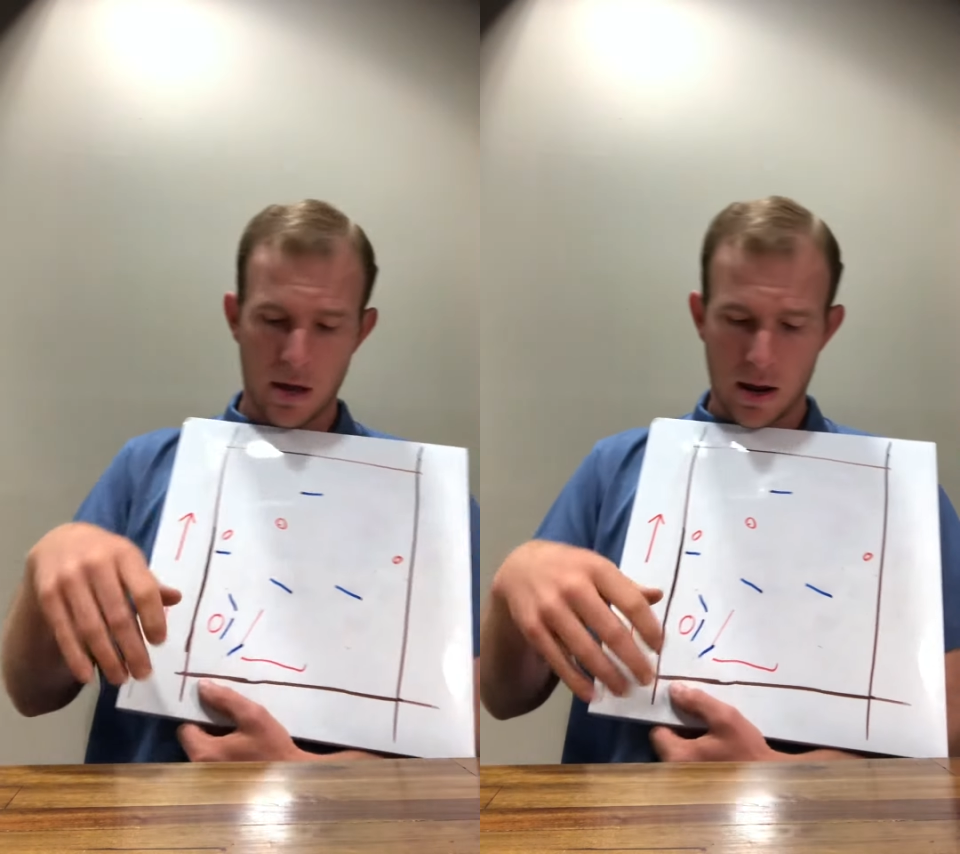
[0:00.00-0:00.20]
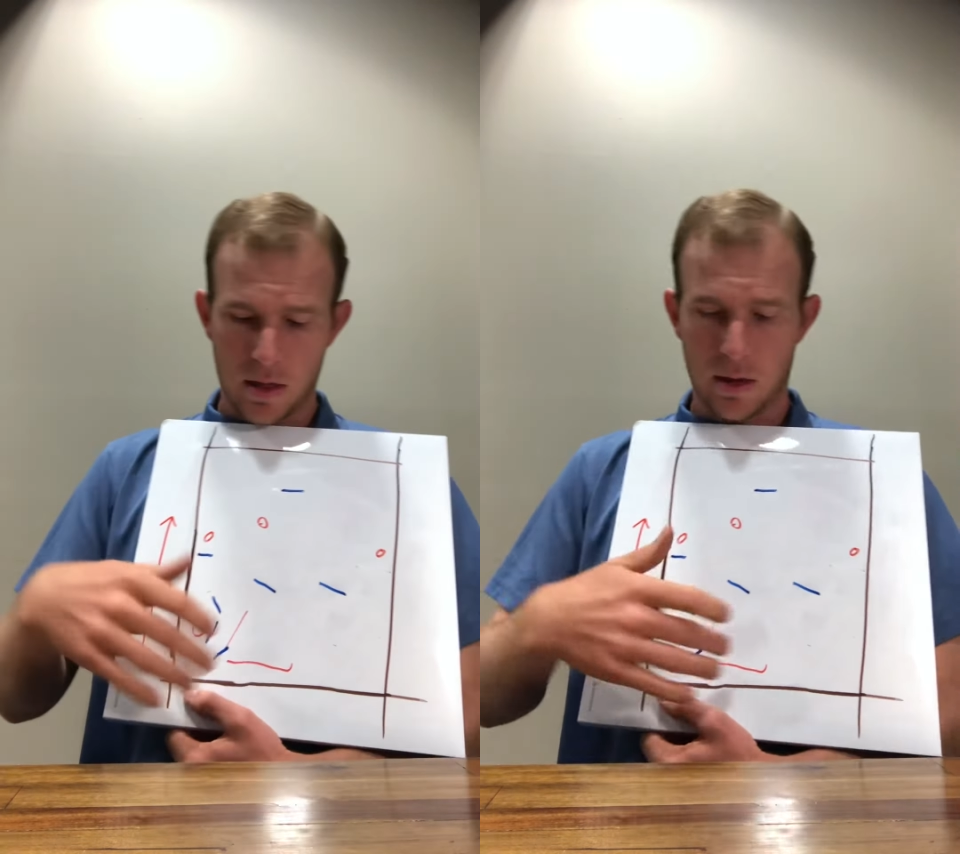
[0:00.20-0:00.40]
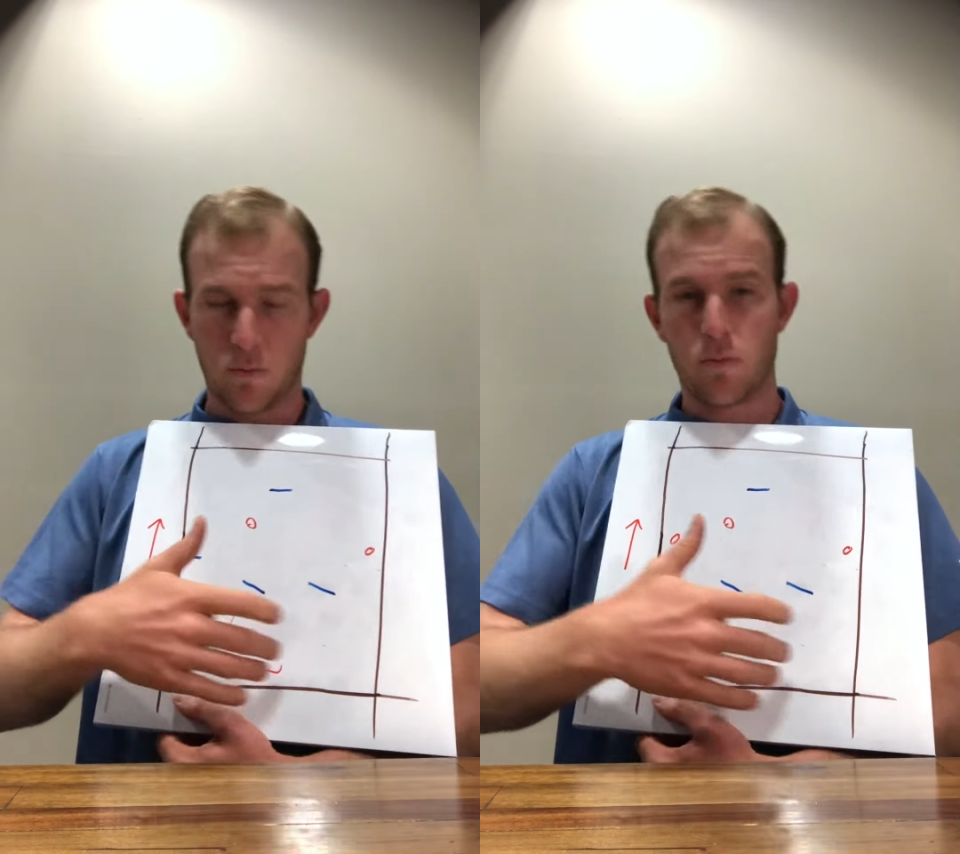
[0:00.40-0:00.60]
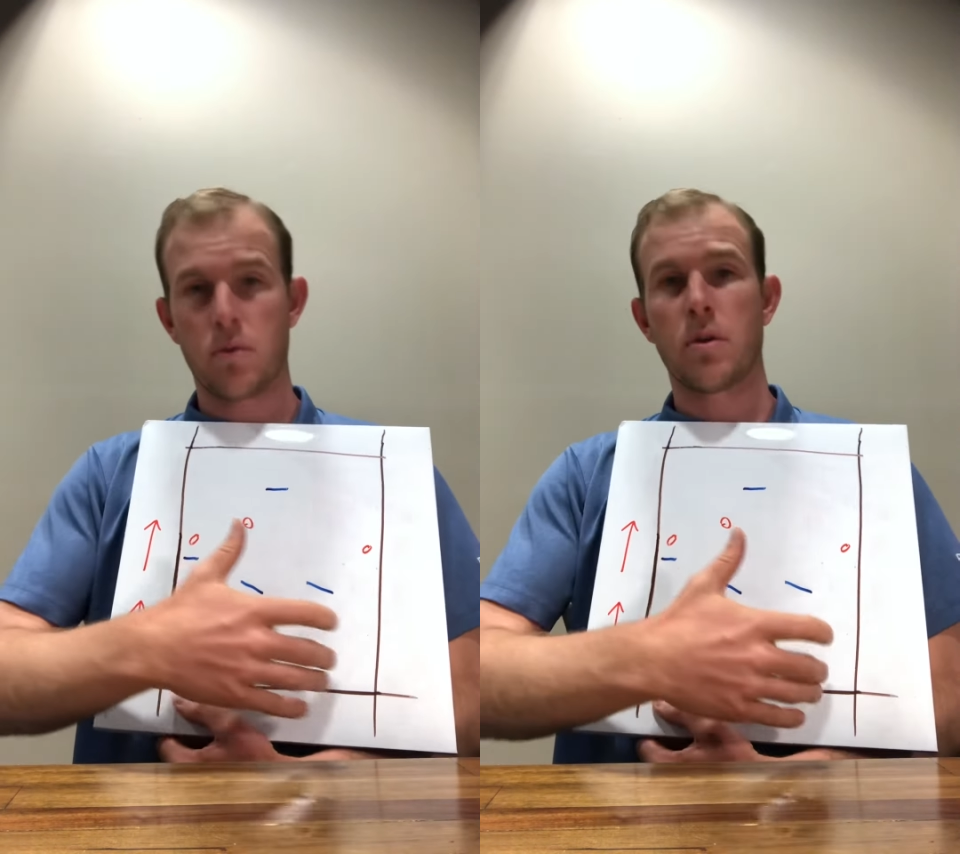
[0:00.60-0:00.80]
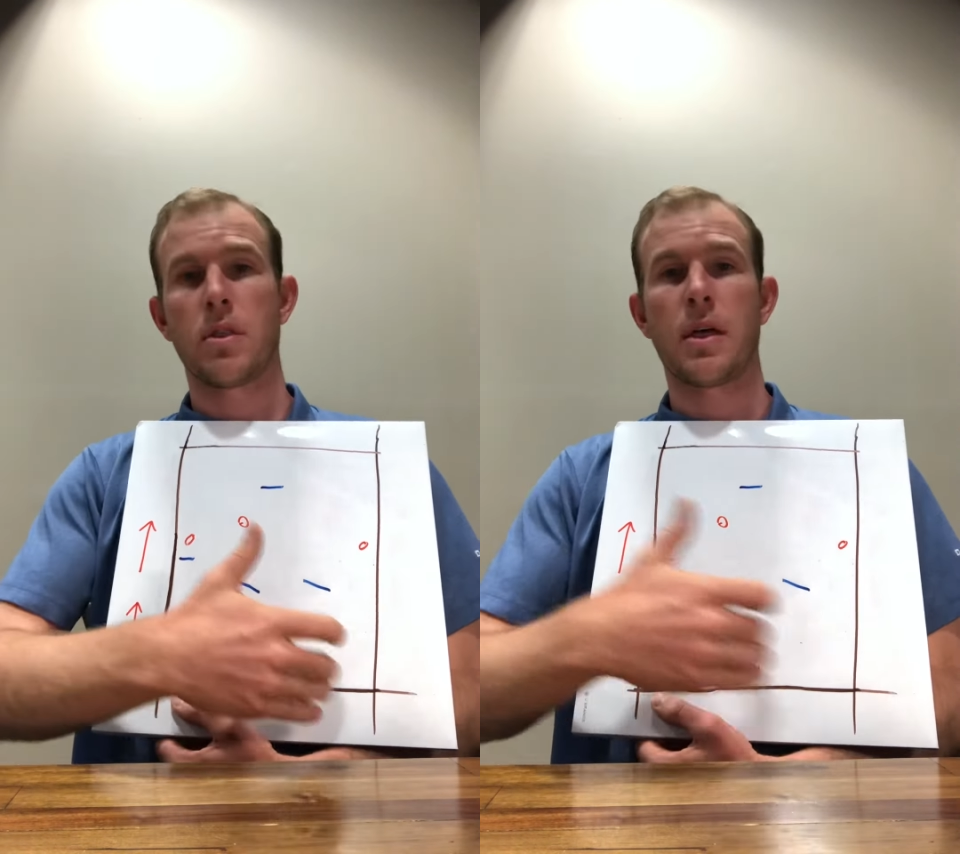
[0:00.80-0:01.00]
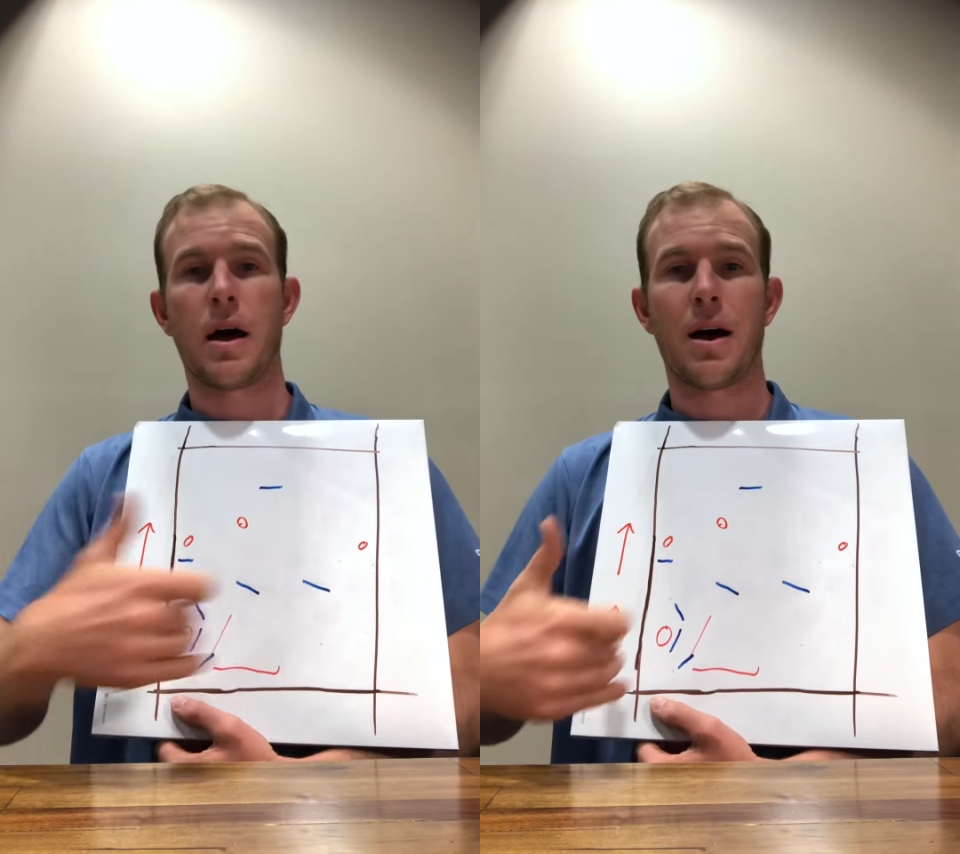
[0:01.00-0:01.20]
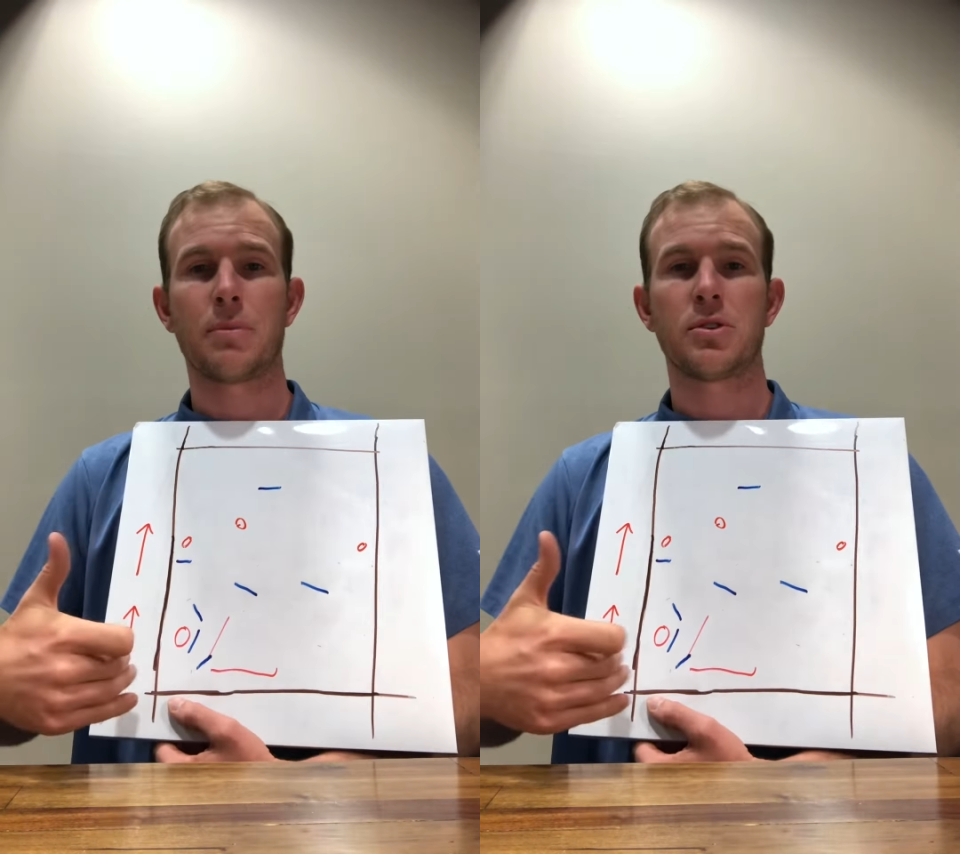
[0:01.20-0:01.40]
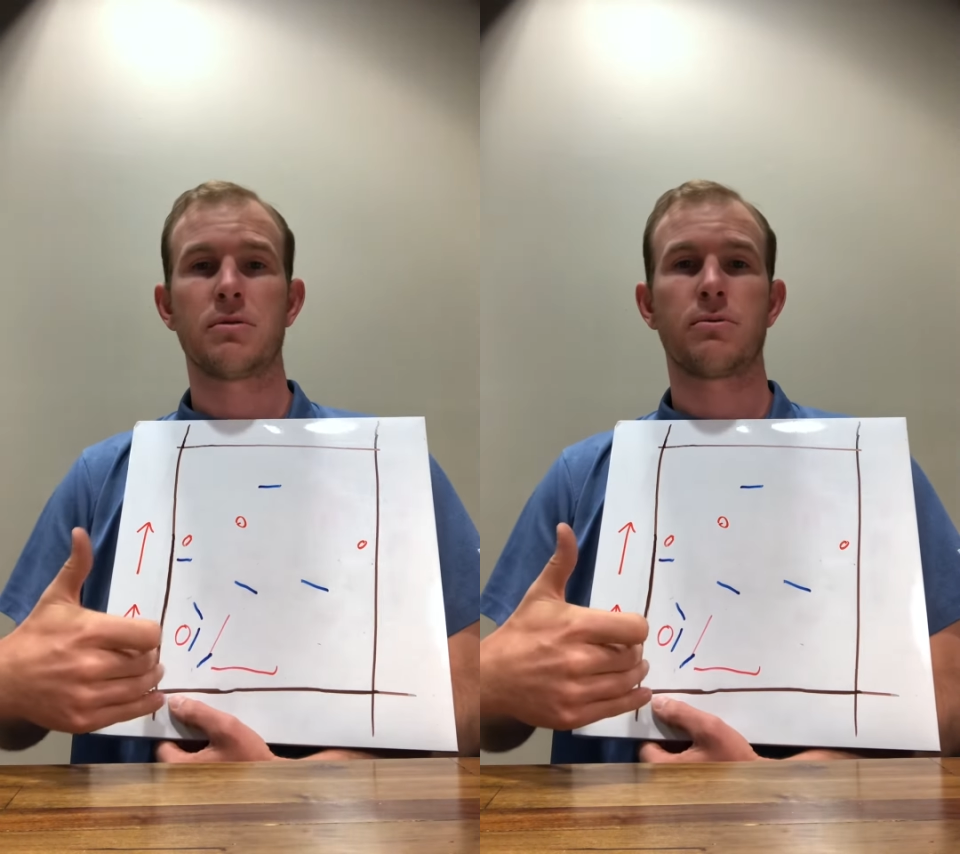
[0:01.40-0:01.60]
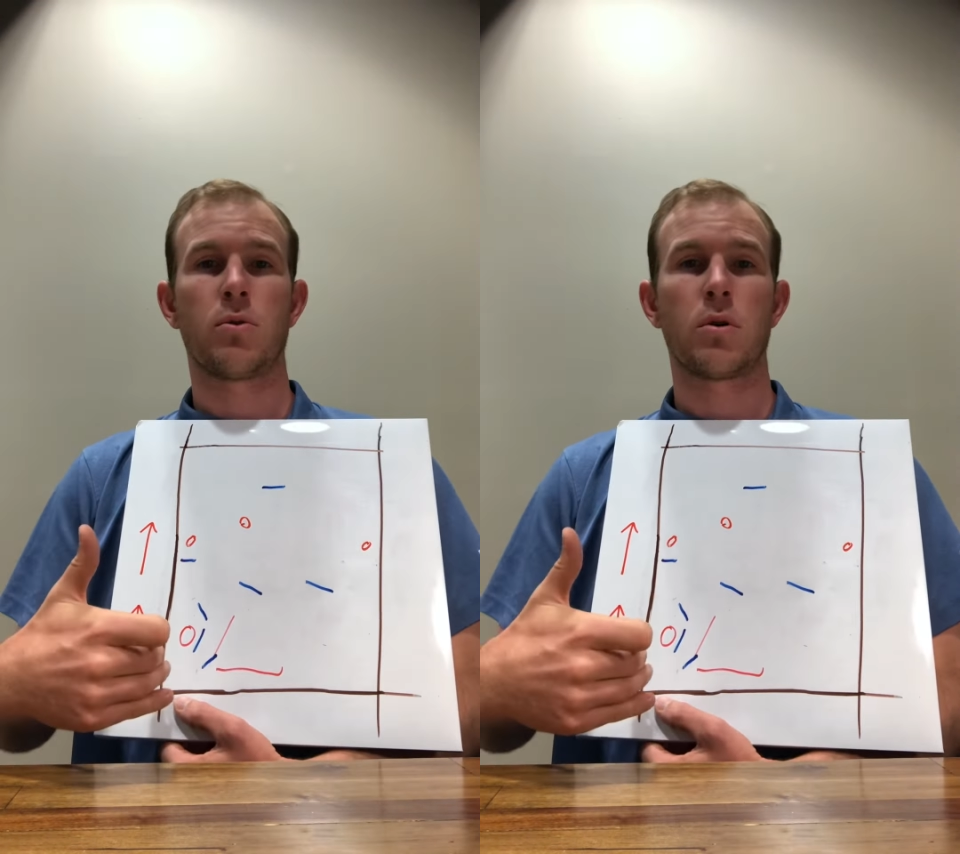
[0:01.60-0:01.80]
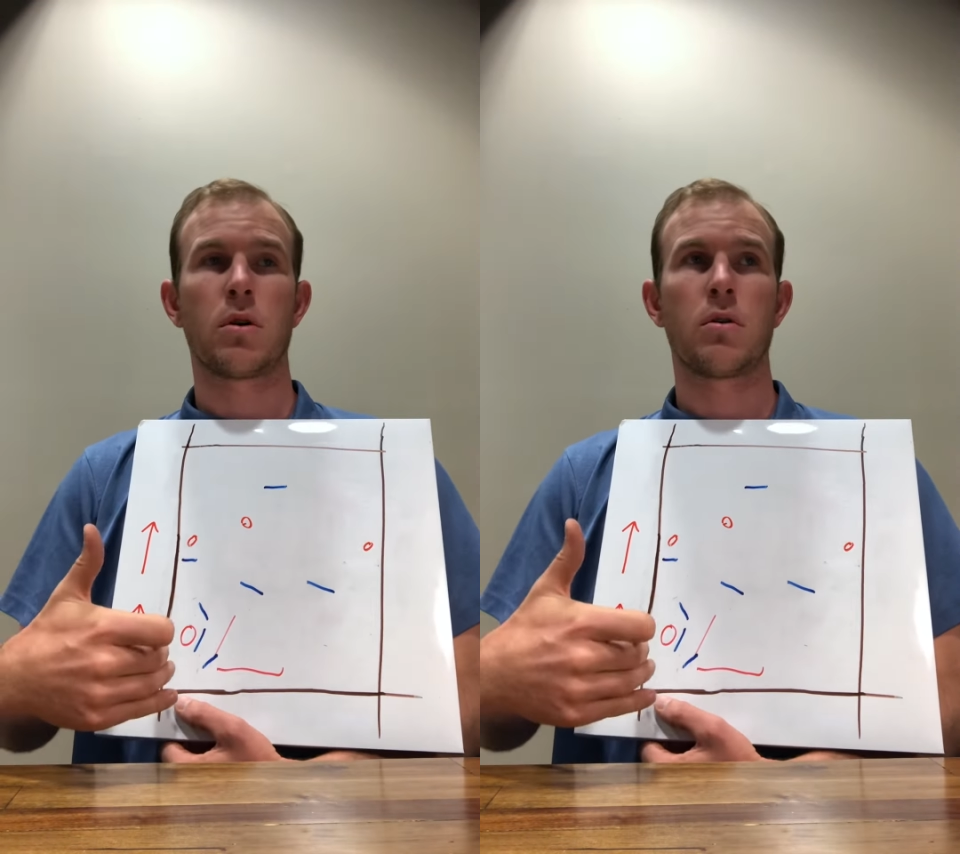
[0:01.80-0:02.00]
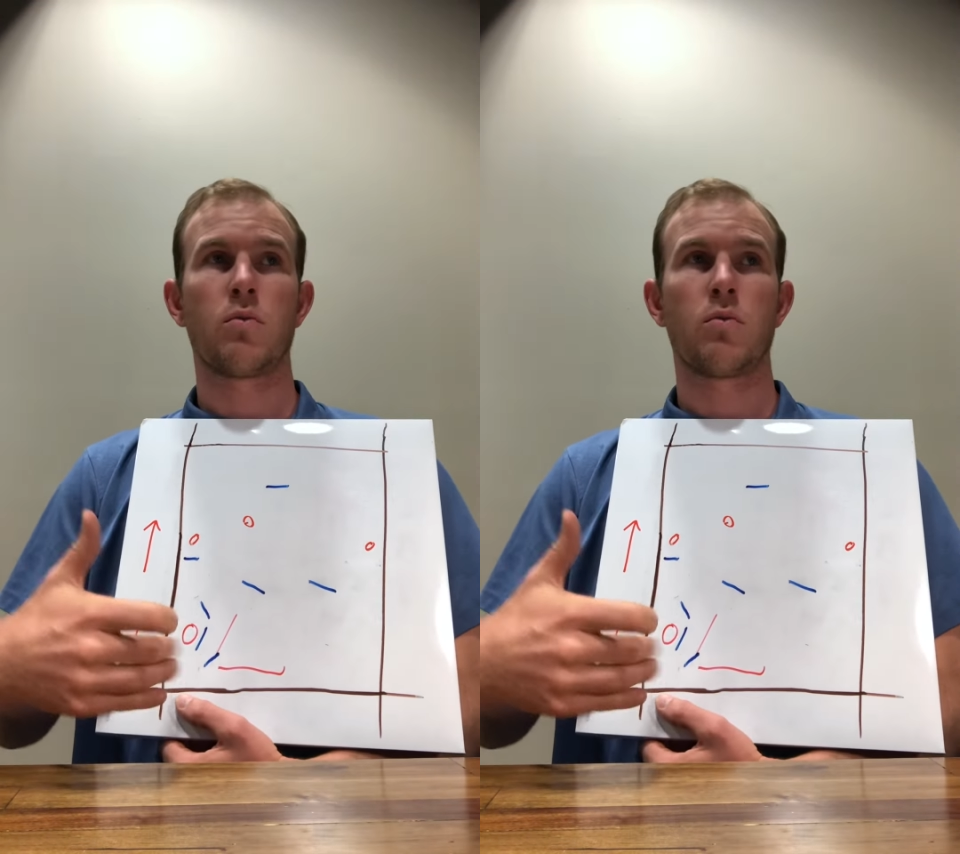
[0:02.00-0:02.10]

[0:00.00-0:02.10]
And then that option for